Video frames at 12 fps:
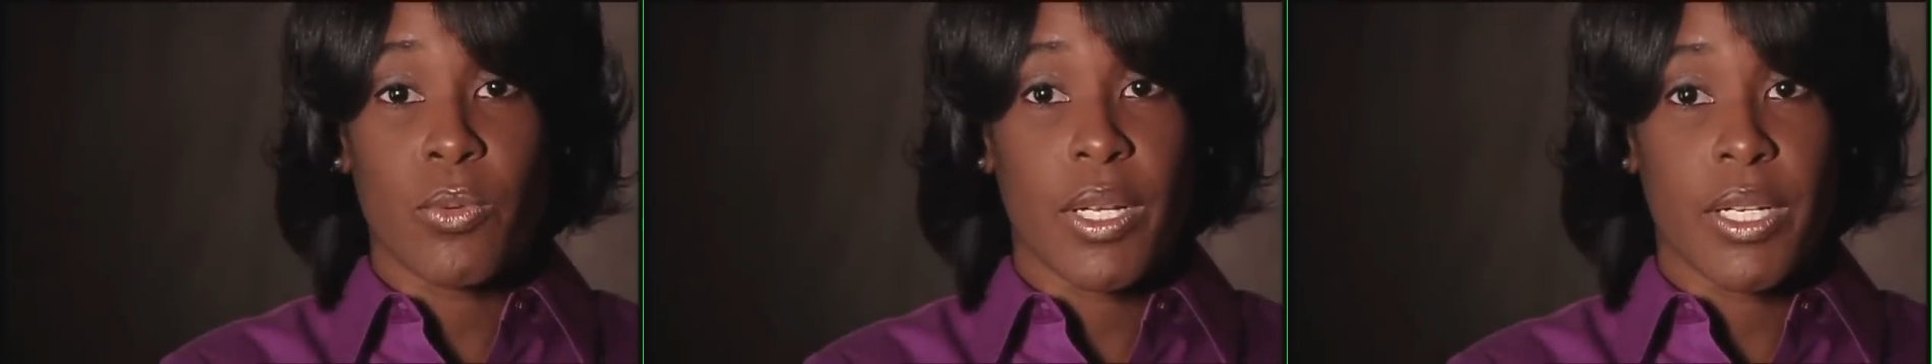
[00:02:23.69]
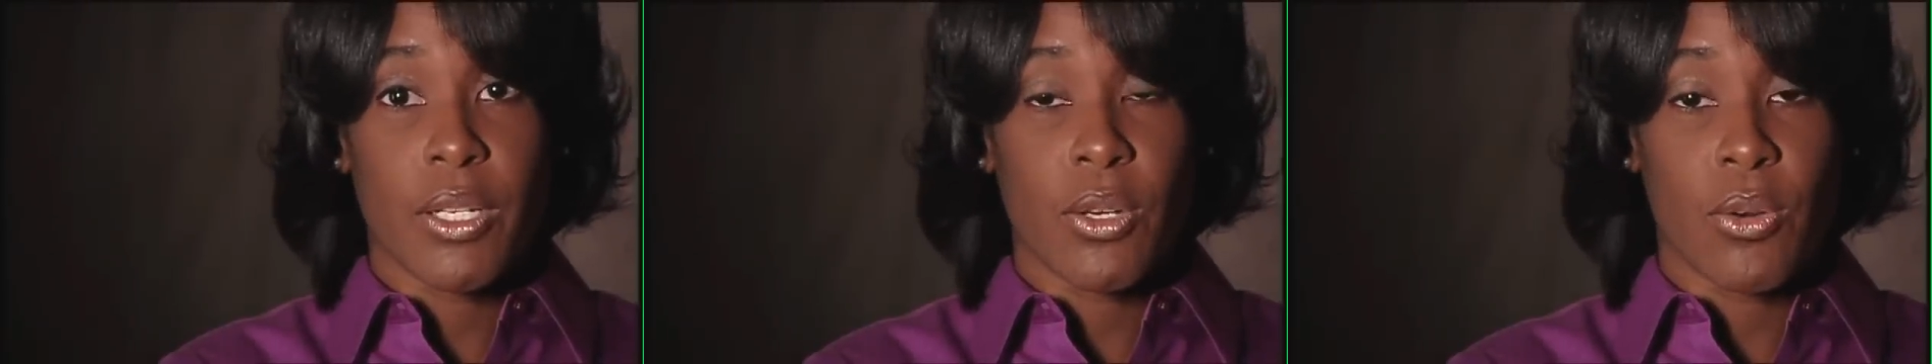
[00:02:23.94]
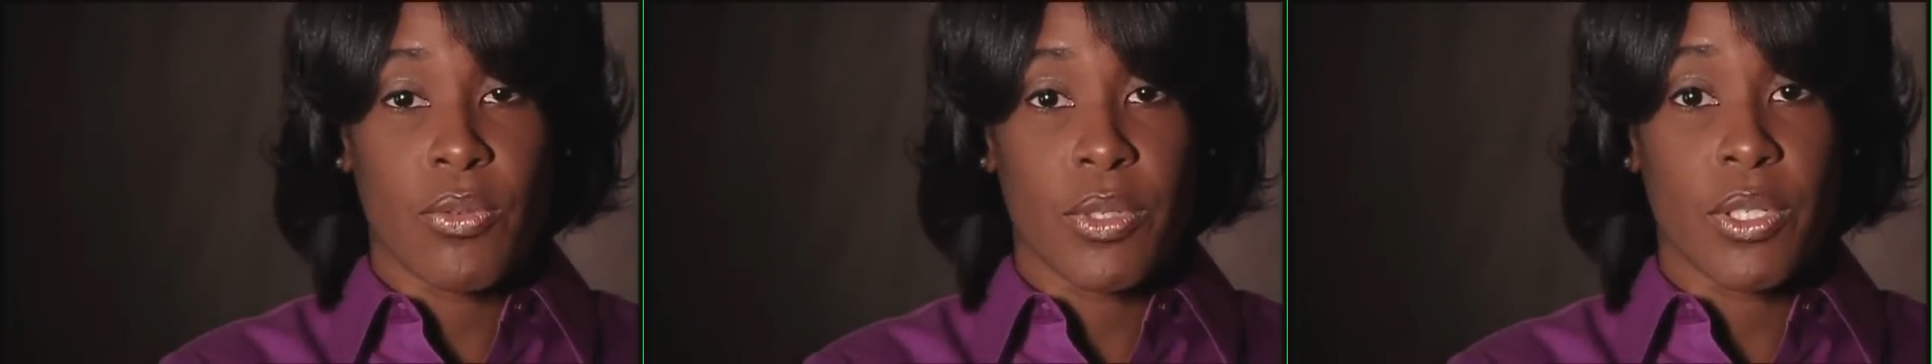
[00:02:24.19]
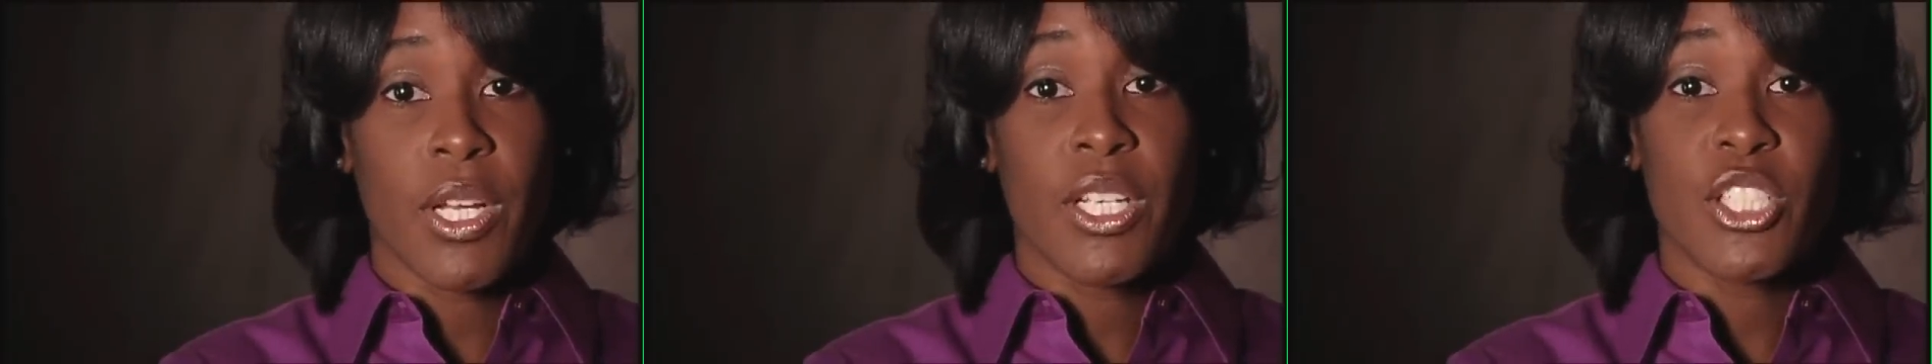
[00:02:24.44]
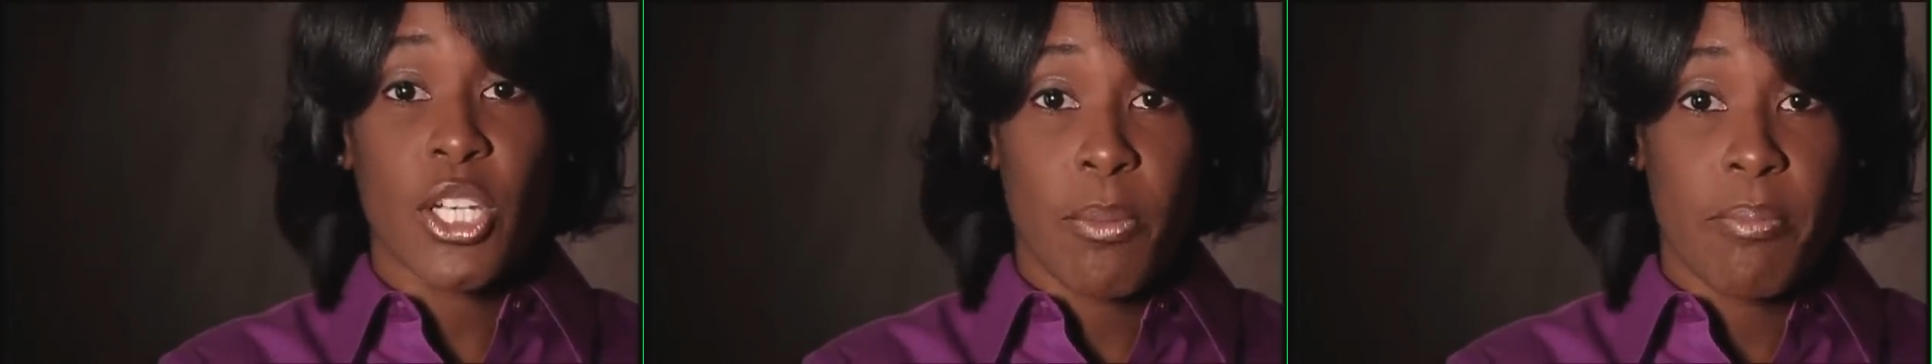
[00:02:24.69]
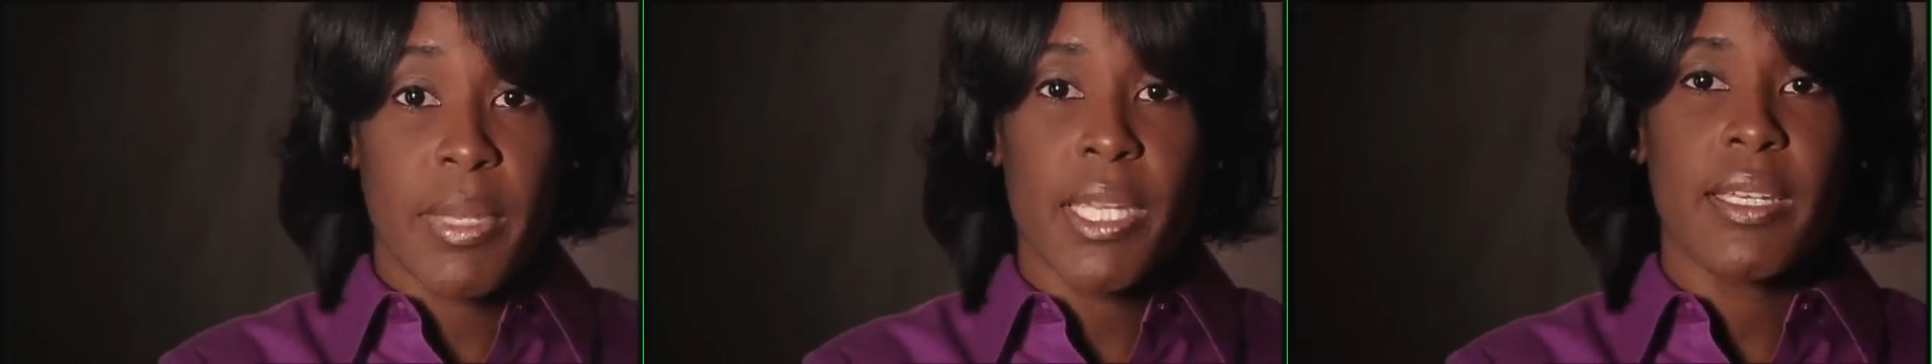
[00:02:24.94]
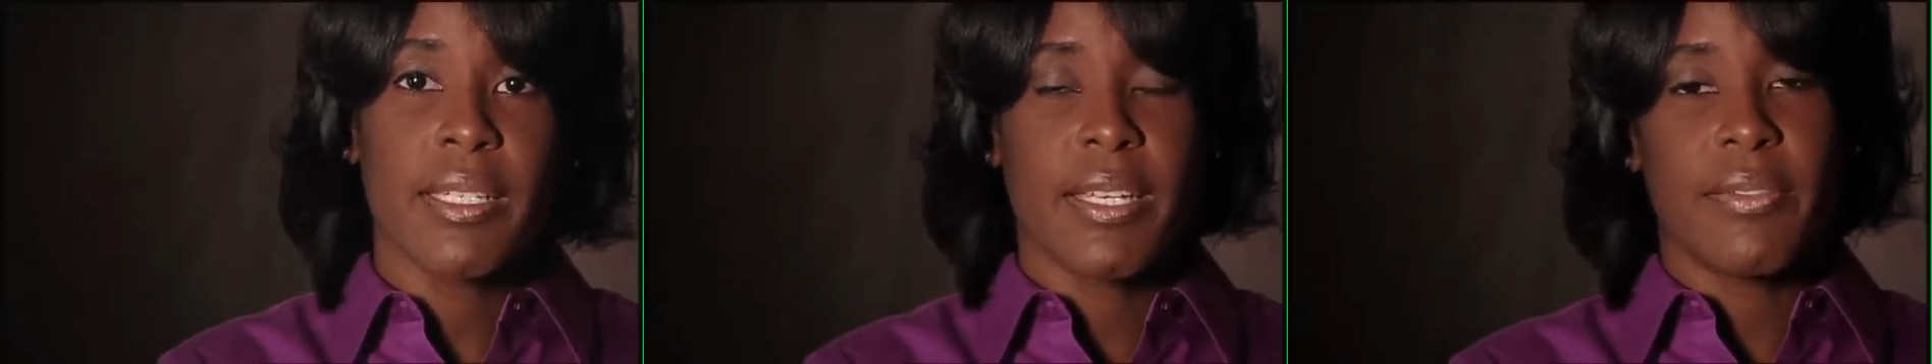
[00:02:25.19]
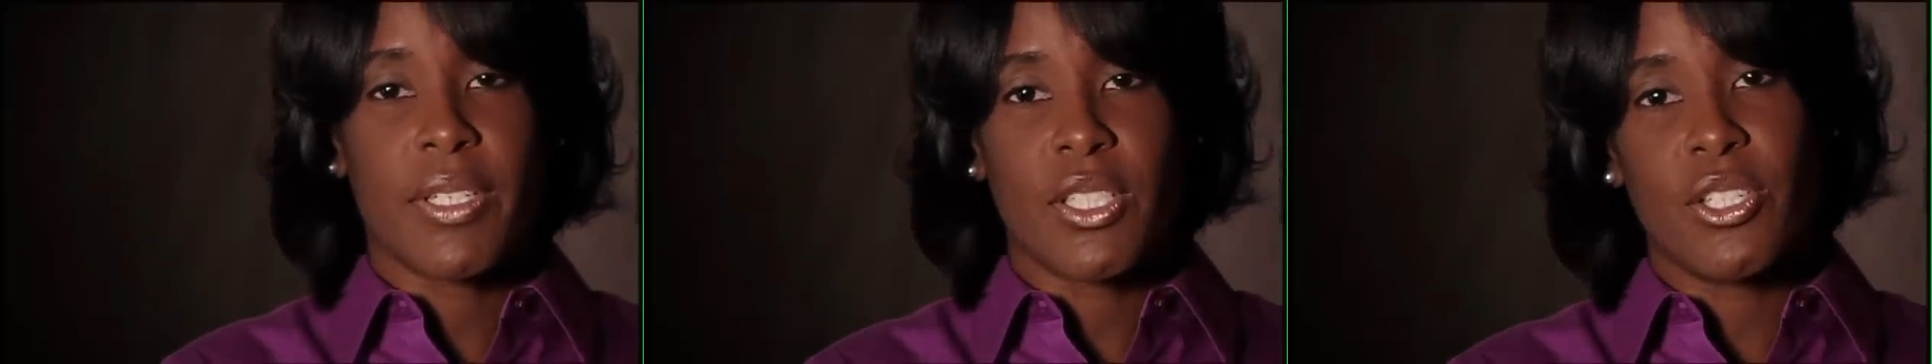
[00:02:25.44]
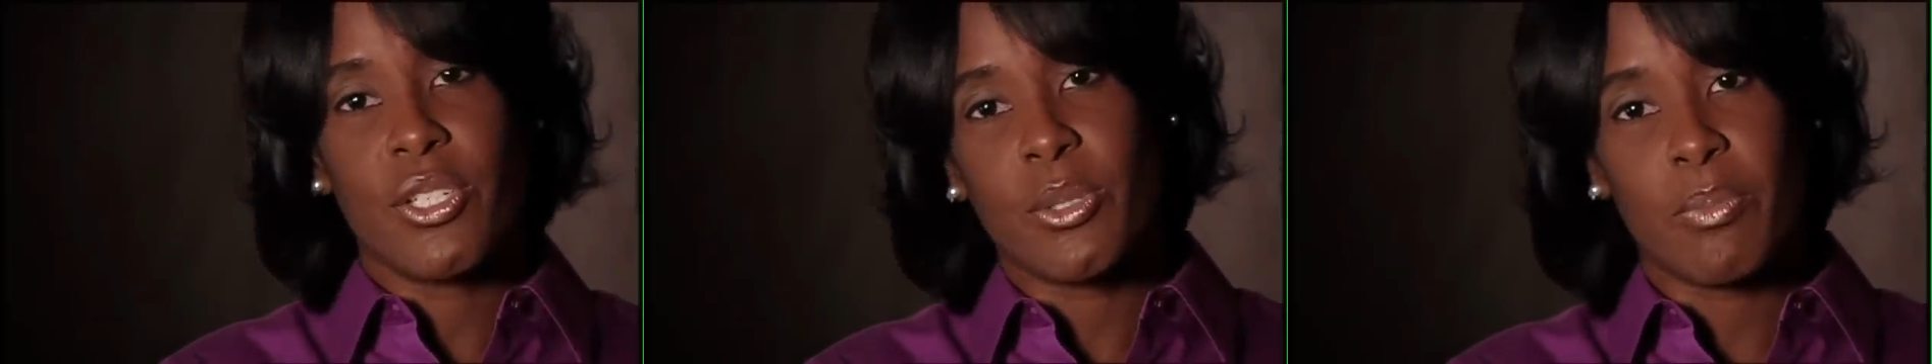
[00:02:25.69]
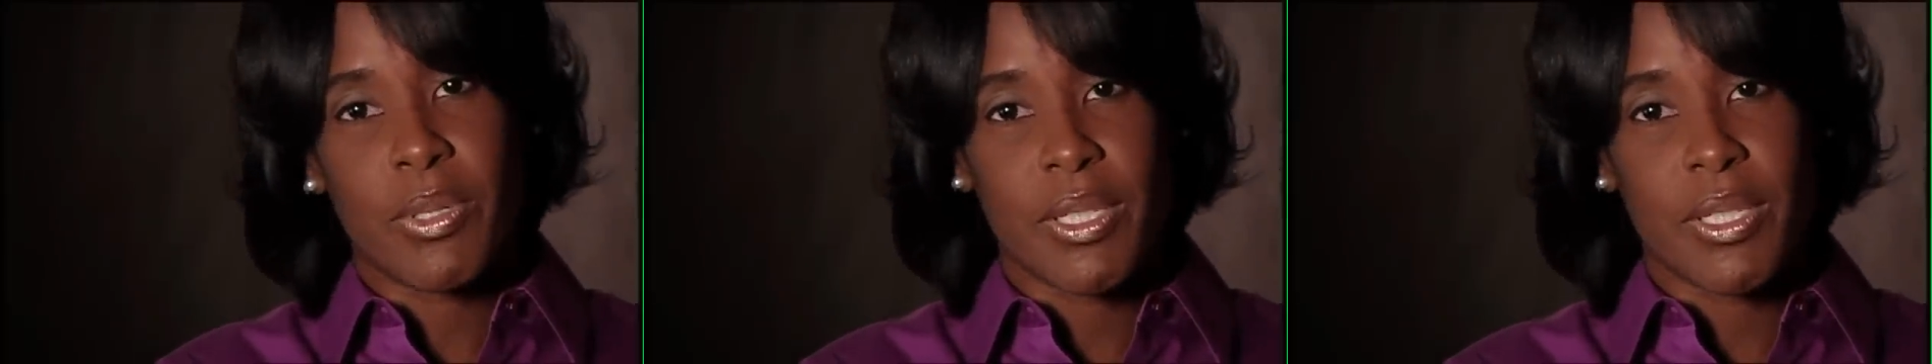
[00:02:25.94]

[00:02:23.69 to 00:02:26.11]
running over, shall men give unto your